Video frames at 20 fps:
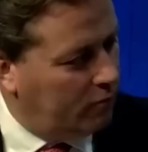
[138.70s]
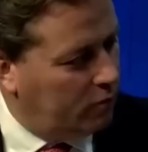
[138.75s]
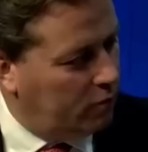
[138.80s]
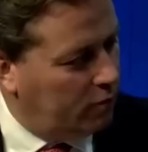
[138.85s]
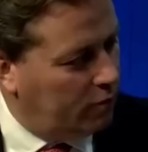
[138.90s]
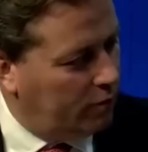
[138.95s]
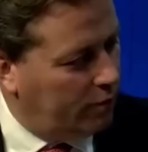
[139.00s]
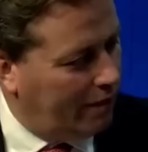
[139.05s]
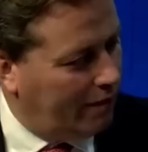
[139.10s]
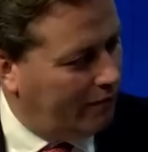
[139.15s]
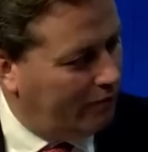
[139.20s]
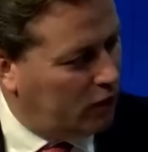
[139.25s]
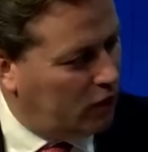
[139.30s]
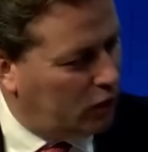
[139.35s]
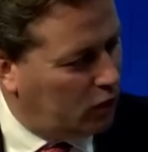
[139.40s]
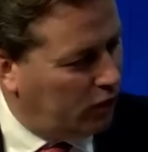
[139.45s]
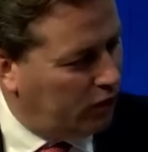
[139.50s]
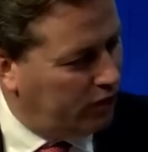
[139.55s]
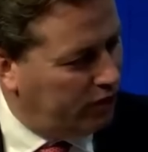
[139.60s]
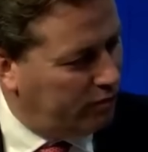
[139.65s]
We'll be having
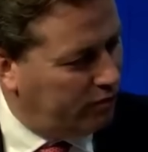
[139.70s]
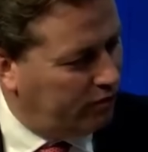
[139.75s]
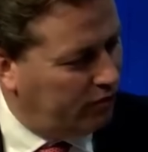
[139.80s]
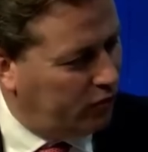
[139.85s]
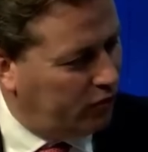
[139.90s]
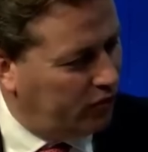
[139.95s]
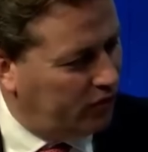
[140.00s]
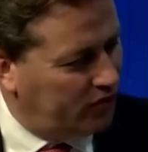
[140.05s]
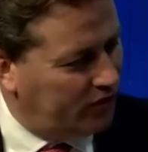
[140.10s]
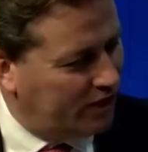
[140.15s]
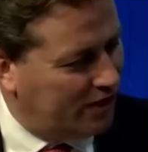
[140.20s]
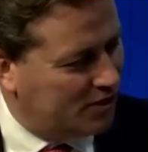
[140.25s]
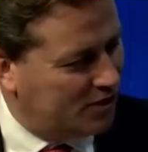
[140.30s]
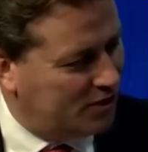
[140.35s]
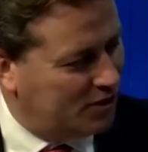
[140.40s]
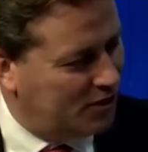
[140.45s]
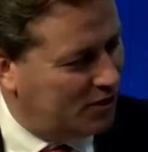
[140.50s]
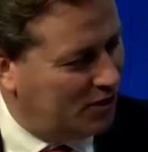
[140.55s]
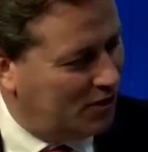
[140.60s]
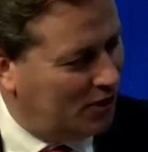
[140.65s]
our coffee before the
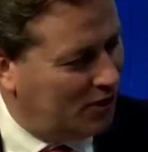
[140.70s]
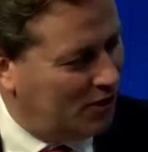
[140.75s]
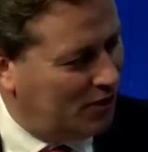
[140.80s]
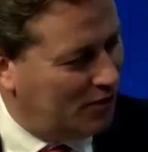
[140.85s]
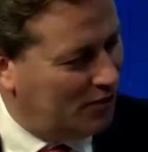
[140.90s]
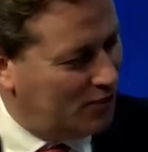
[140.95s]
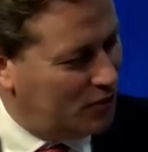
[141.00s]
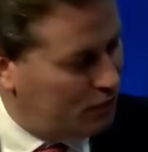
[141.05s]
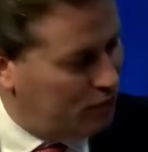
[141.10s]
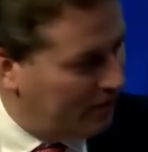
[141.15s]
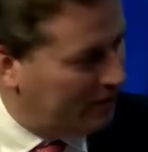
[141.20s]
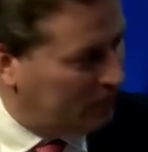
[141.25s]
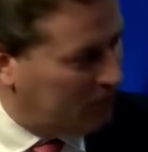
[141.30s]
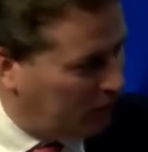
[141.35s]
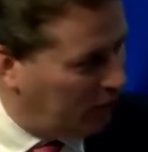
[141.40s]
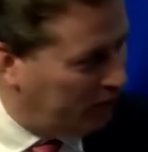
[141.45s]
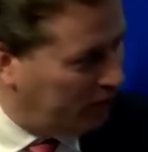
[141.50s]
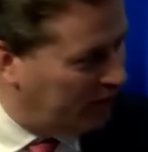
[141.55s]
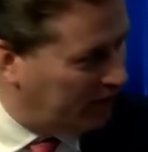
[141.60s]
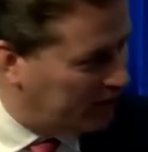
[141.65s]
session, and you raised the
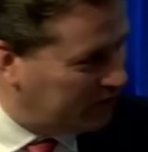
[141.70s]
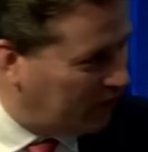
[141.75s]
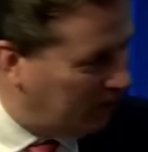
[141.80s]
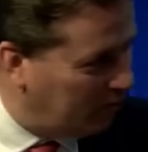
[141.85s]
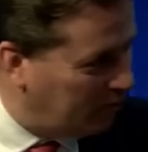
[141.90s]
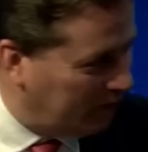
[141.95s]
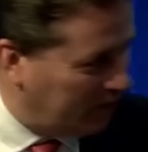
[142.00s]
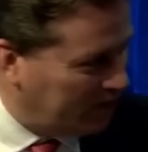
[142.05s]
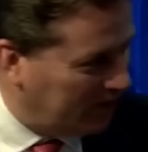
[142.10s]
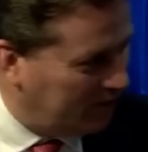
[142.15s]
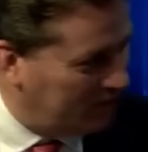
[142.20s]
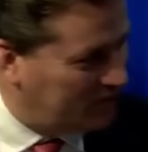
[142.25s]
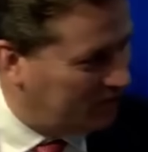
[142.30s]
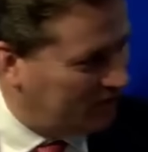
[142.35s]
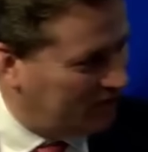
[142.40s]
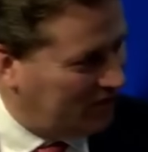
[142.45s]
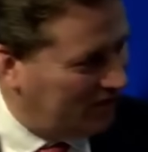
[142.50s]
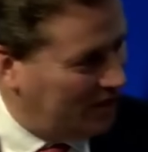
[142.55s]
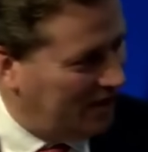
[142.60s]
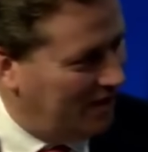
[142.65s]
coffee example. I'd love
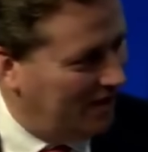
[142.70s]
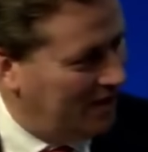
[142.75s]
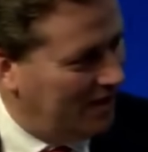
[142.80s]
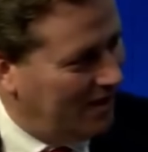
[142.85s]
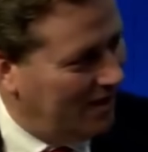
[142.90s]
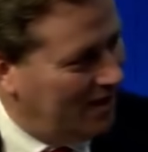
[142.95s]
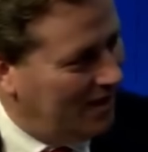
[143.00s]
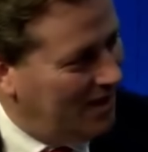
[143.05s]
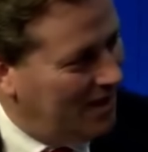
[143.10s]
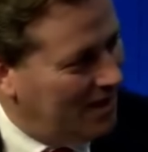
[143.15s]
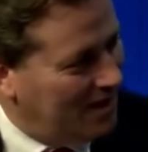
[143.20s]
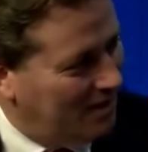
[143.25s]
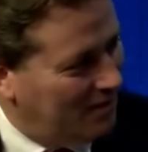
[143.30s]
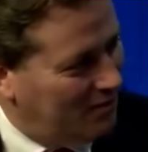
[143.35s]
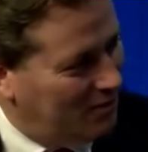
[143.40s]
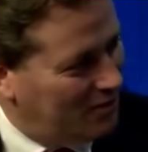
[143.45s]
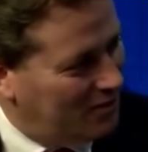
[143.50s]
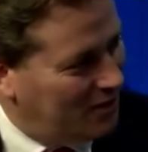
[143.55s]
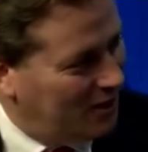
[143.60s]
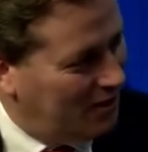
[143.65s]
just to give
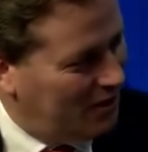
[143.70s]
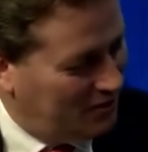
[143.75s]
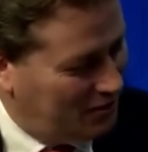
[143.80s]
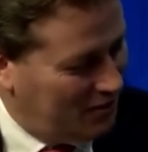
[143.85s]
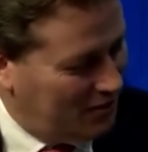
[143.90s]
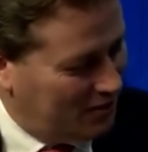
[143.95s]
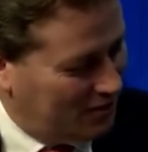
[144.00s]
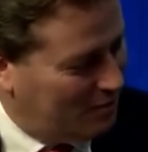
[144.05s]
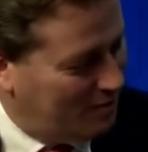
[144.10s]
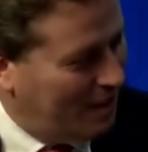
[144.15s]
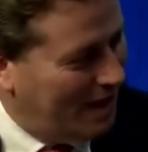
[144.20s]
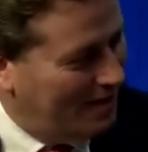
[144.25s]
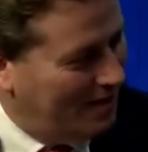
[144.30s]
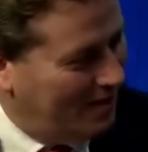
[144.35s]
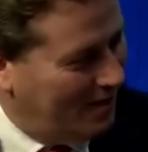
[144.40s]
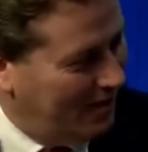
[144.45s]
you the chance to expand